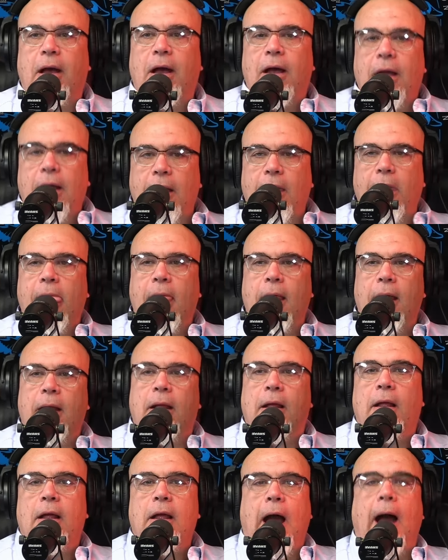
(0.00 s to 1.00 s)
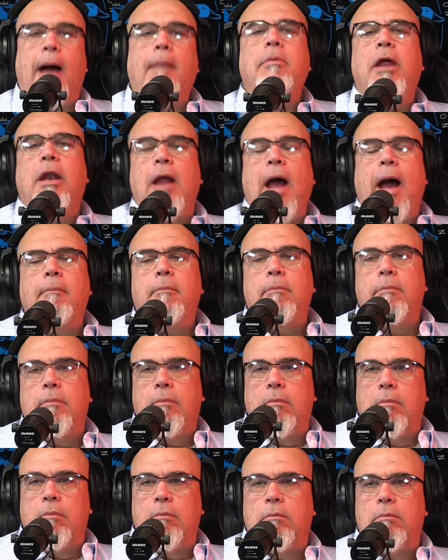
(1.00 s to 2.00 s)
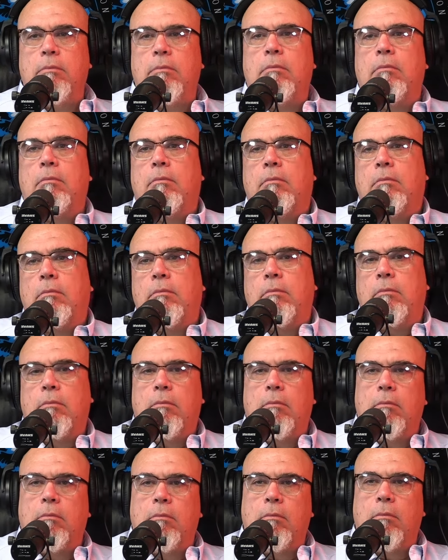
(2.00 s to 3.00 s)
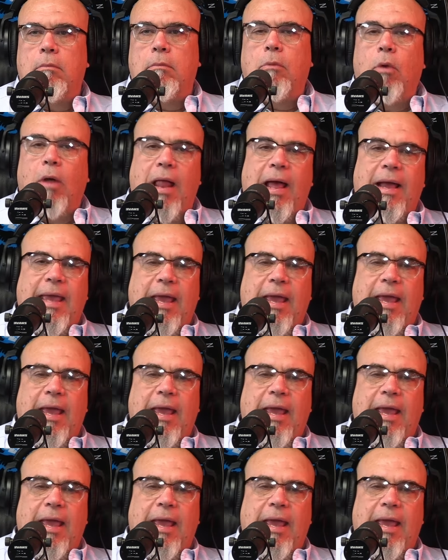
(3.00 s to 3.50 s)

open invitation. I'm gonna. I'm, I'm, going back probably into November. Well, I